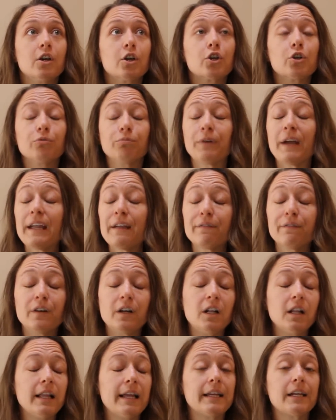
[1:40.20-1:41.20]

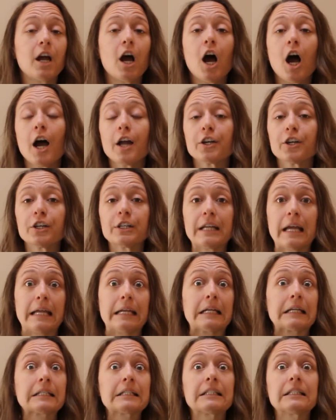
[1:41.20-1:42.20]
grateful and honored and
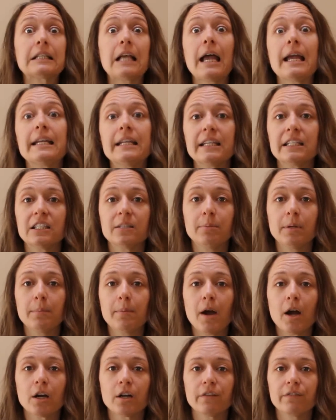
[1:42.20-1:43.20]
excited to be
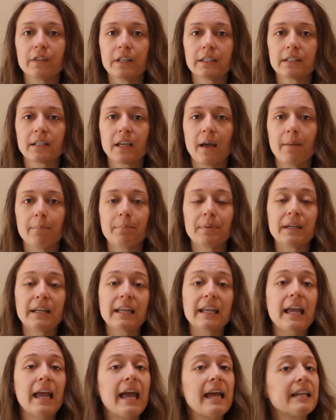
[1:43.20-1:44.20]
part of this
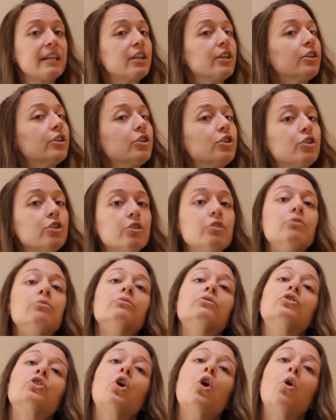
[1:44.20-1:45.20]
company and you
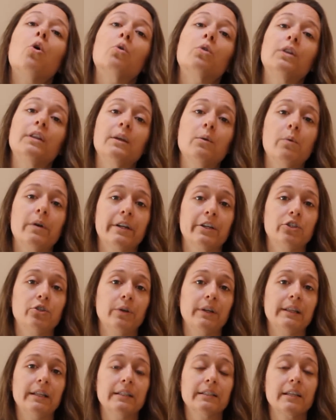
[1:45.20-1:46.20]
totally want to
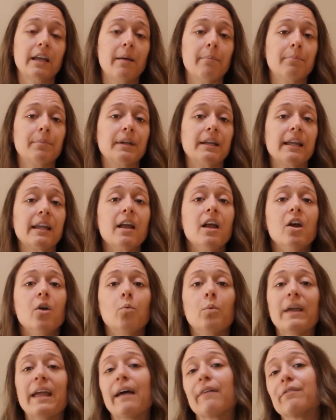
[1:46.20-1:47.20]
join this company.
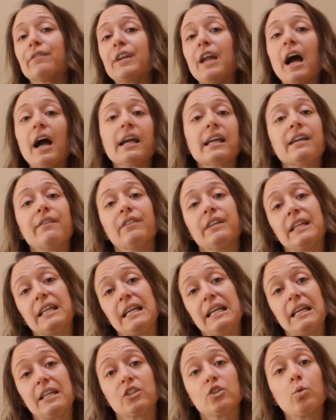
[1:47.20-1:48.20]
We have not even
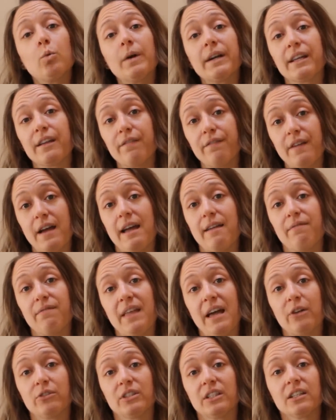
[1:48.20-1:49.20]
hit
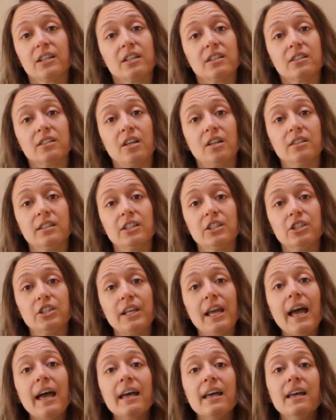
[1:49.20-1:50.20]
25,000 consultants
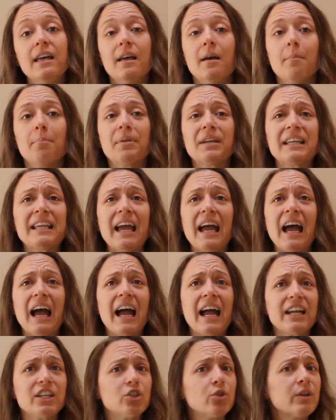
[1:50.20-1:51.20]
yet, but yeah,
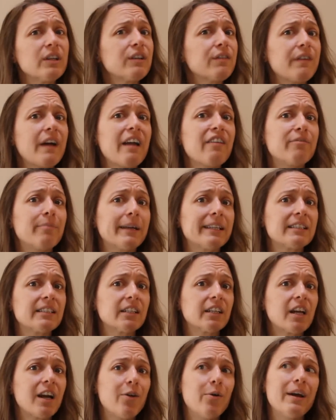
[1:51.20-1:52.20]
I joined five months
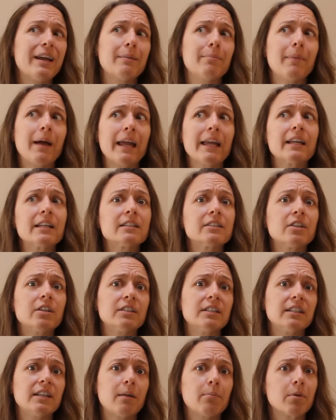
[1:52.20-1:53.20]
ago and my
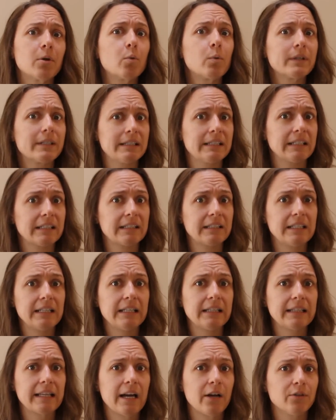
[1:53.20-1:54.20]
consultant number was
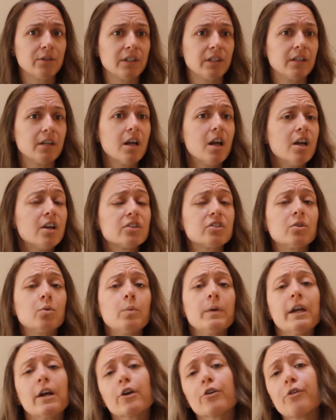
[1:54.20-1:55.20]
16,000. So
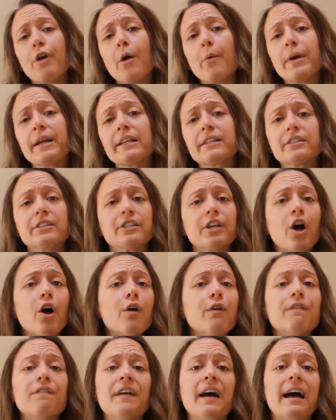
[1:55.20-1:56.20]
we are growing
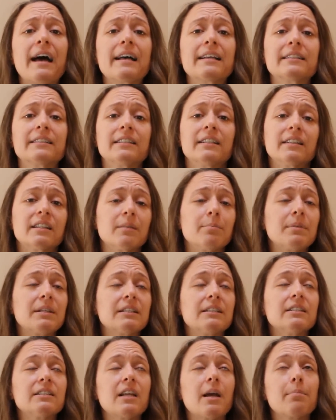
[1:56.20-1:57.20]
so fast. The
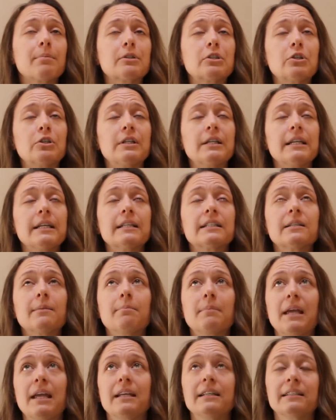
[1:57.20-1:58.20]
business opportunity is
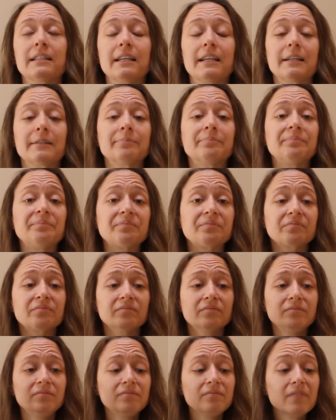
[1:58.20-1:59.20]
amazing.
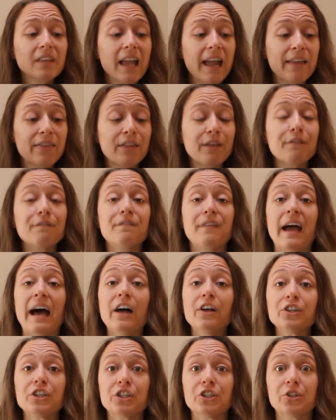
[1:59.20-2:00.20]
And the
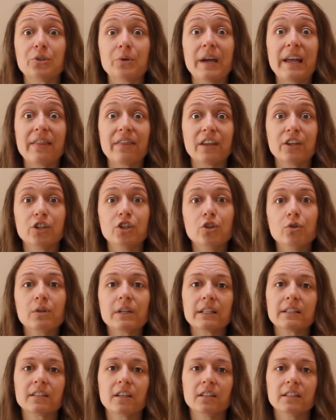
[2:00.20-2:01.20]
value in the new
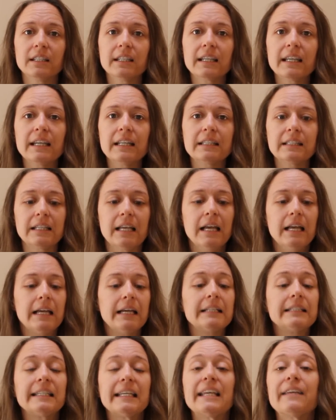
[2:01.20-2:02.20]
consultant kits is